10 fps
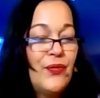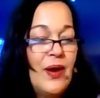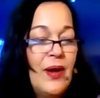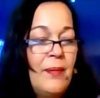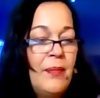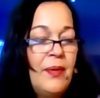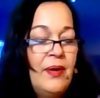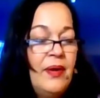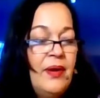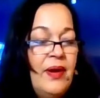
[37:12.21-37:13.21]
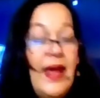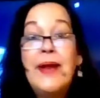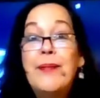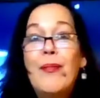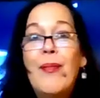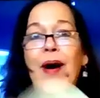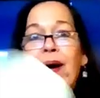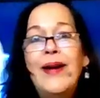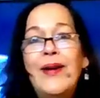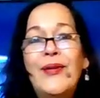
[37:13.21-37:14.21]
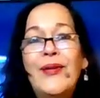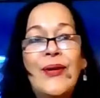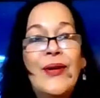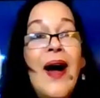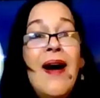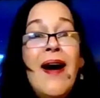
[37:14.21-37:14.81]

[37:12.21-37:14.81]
from an admirer.